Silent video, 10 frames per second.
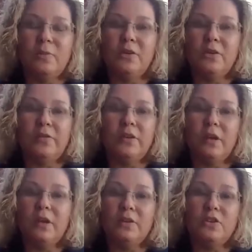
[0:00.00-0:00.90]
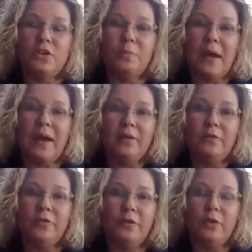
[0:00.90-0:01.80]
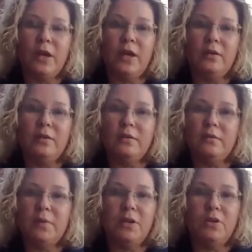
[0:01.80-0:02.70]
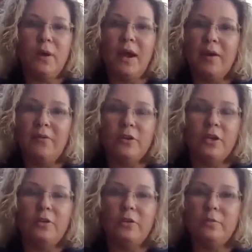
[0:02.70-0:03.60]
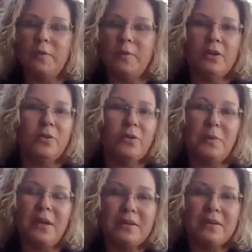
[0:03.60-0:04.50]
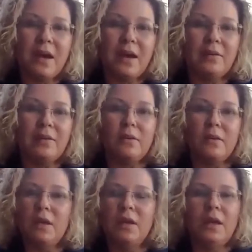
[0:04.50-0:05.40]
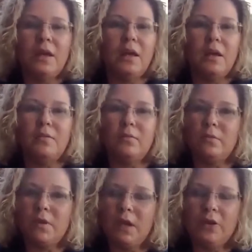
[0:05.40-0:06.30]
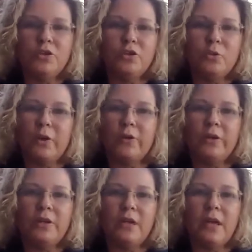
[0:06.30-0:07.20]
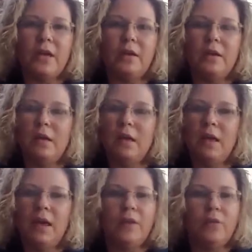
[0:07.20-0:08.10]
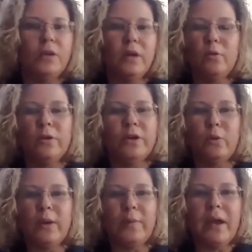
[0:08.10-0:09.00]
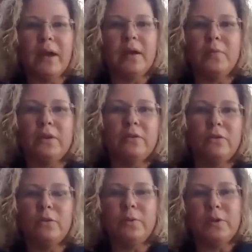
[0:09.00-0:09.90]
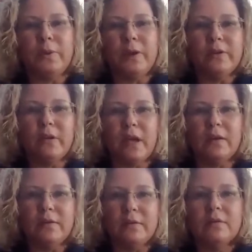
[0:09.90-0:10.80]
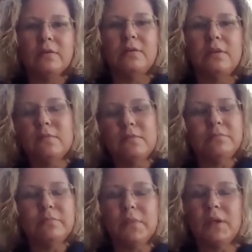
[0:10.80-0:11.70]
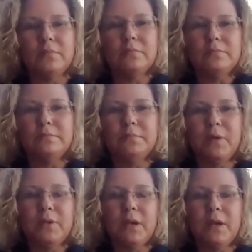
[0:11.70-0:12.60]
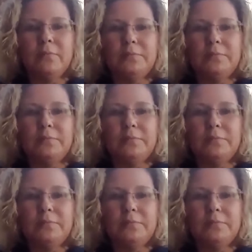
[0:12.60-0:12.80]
may just have to cut the gel back for a few days, maybe do half a dose, maybe start with a key size and increase your water intake, and then kind of work your way back up to those 2 blueberry size pumps a day.